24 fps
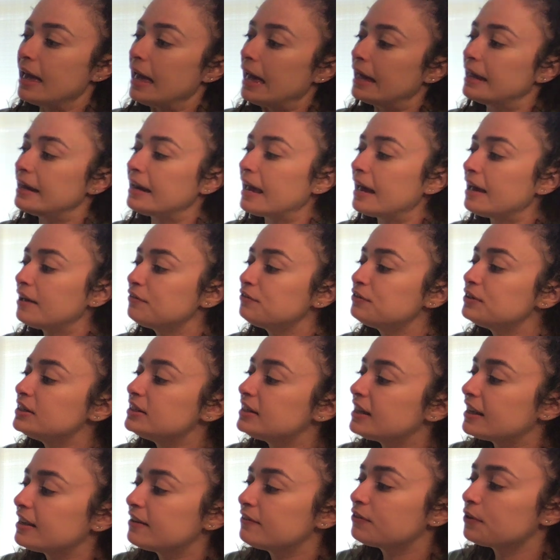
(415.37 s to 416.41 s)
And every
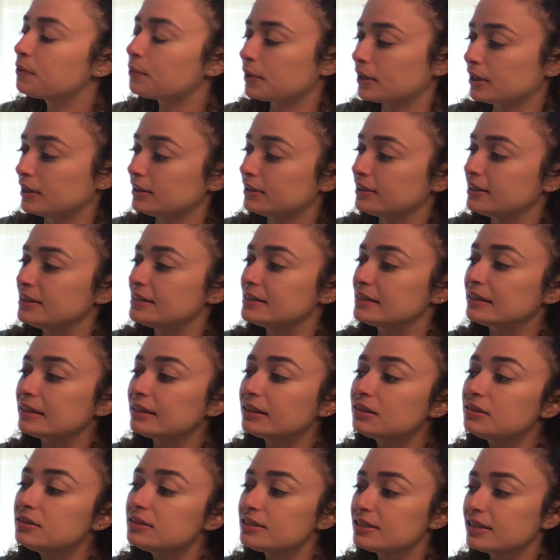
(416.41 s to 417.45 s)
day of the world, his
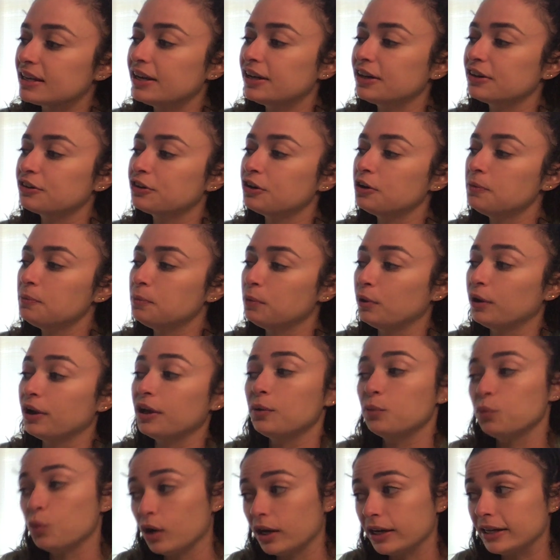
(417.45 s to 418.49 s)
little scarecrow boy
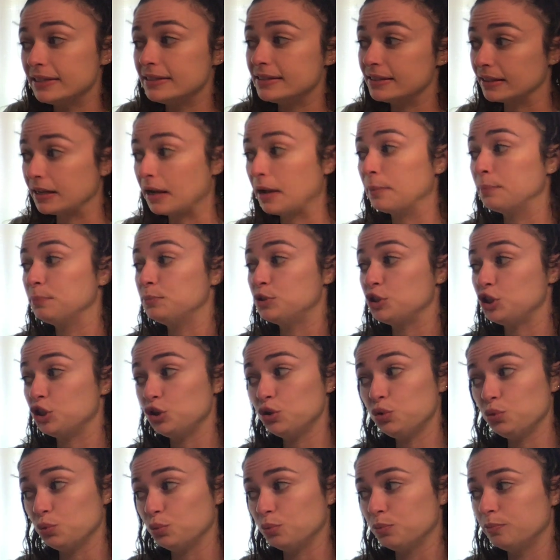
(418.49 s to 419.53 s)
wanted to come
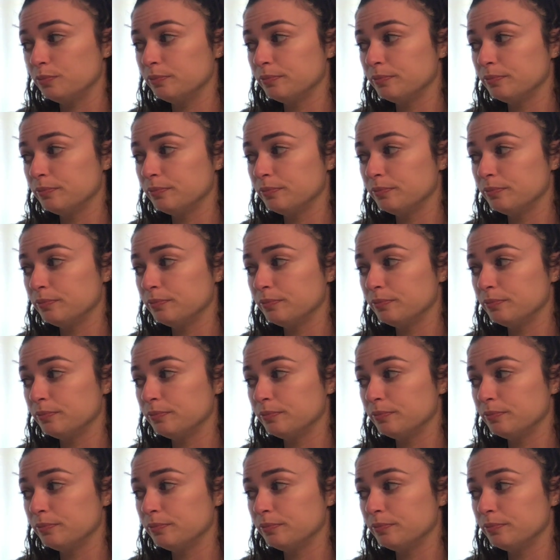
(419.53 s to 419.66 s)
too.